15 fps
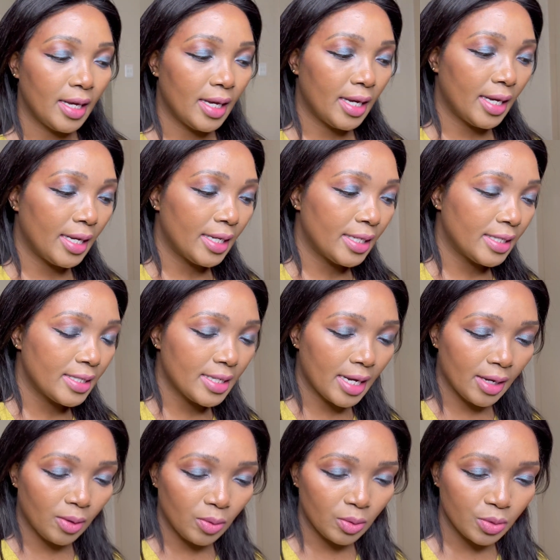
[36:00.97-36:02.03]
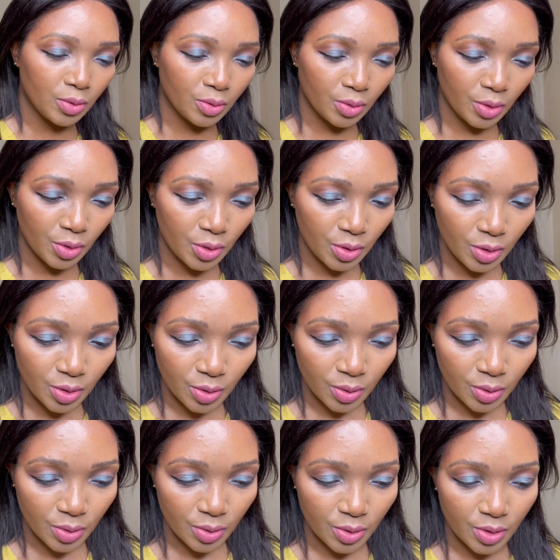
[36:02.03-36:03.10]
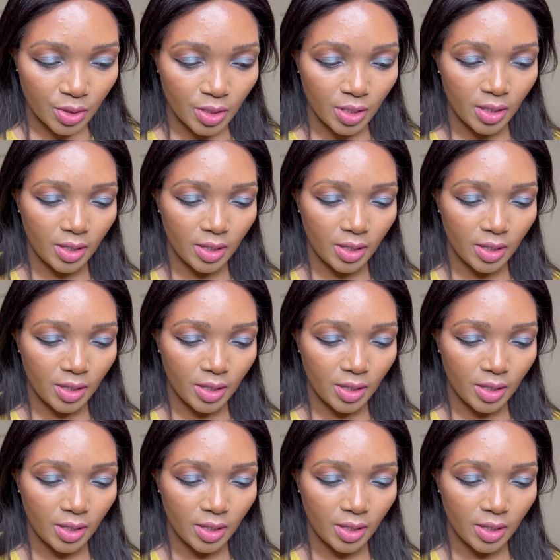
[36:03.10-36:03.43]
and I also used